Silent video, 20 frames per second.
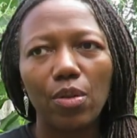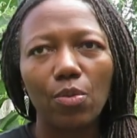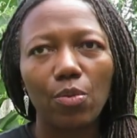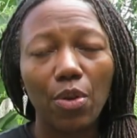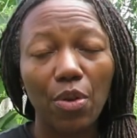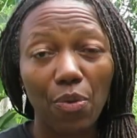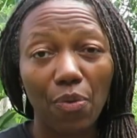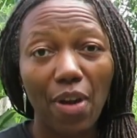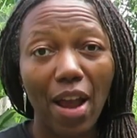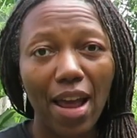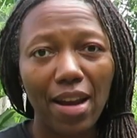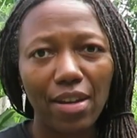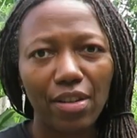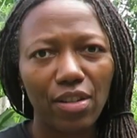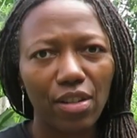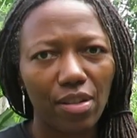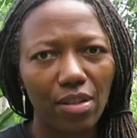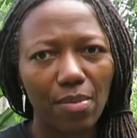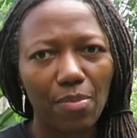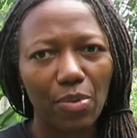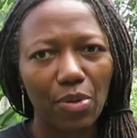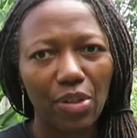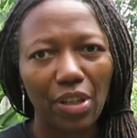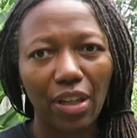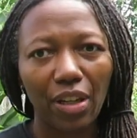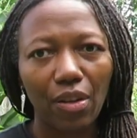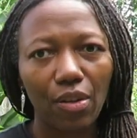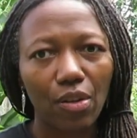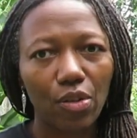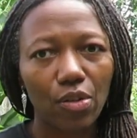with radishes in
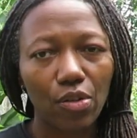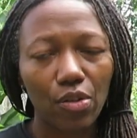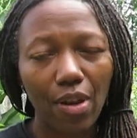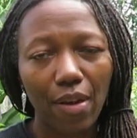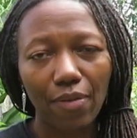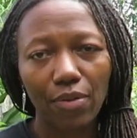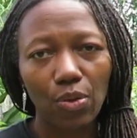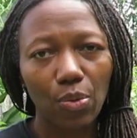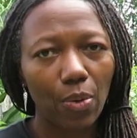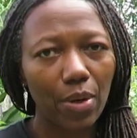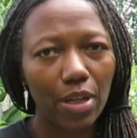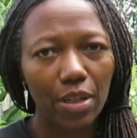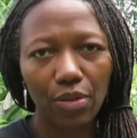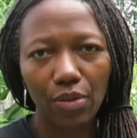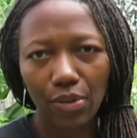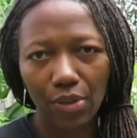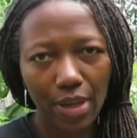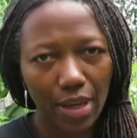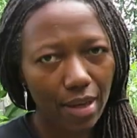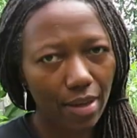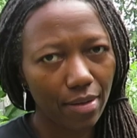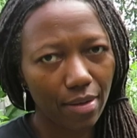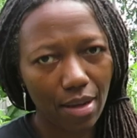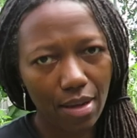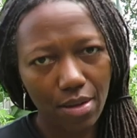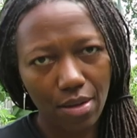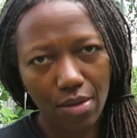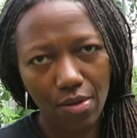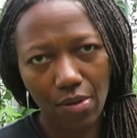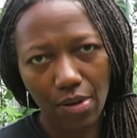particular, you have 22 days and
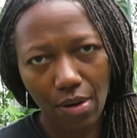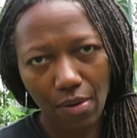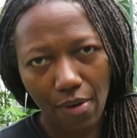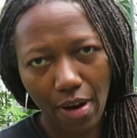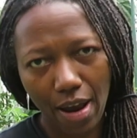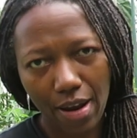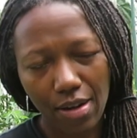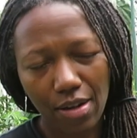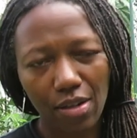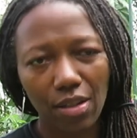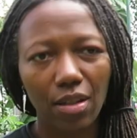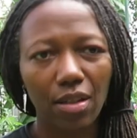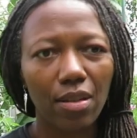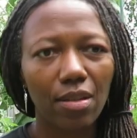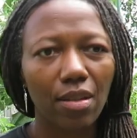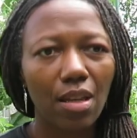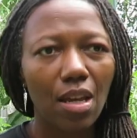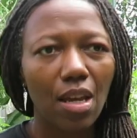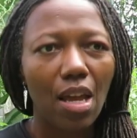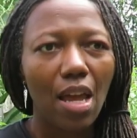then you get radishes.